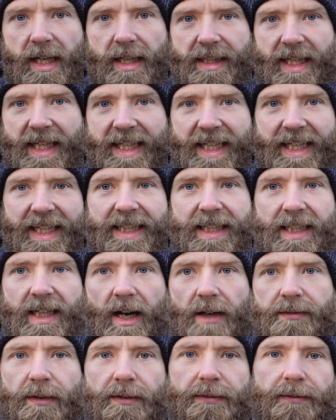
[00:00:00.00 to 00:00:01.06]
they eat
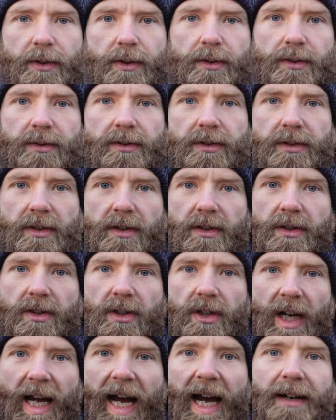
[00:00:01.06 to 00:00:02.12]
other foods
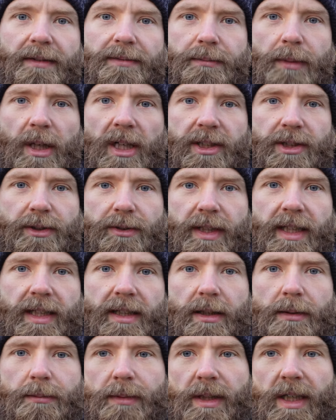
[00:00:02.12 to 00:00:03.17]
that have mercury in
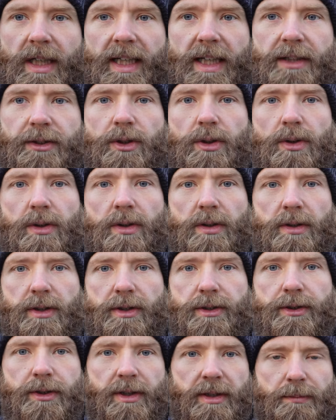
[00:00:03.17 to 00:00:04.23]
them and then you're
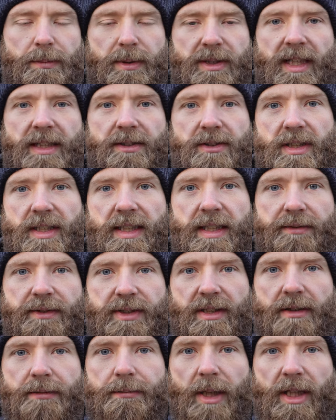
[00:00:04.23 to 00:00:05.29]
you can potentially give
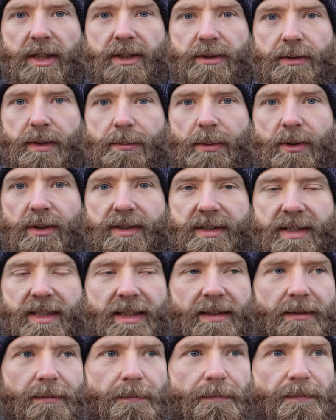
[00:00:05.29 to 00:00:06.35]
yourself mercury poisoning.